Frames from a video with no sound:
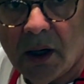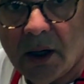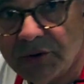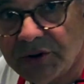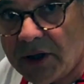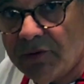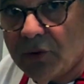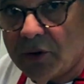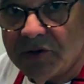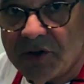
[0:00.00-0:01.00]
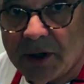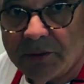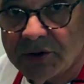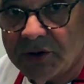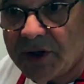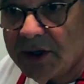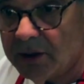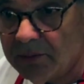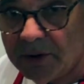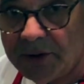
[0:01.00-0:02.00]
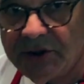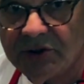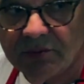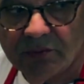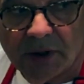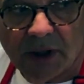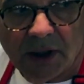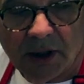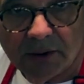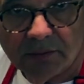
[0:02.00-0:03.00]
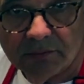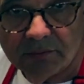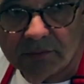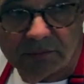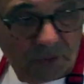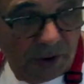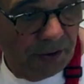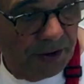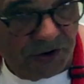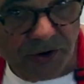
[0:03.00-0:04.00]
steak Fiorentine. I'm just going to take a nice, well, here it is, I'll